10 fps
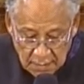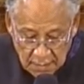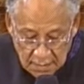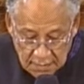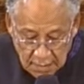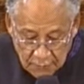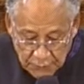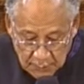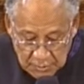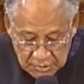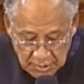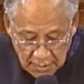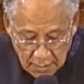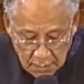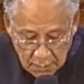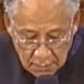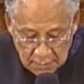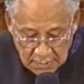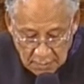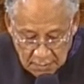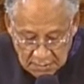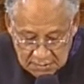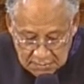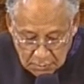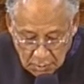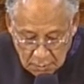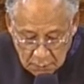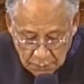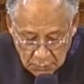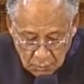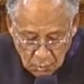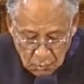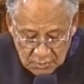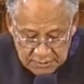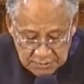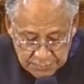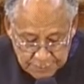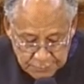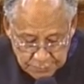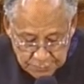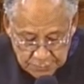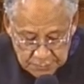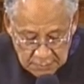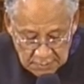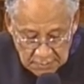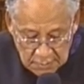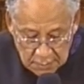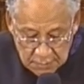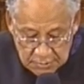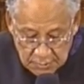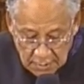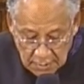and that from a child thou hast known the holy scriptures, which are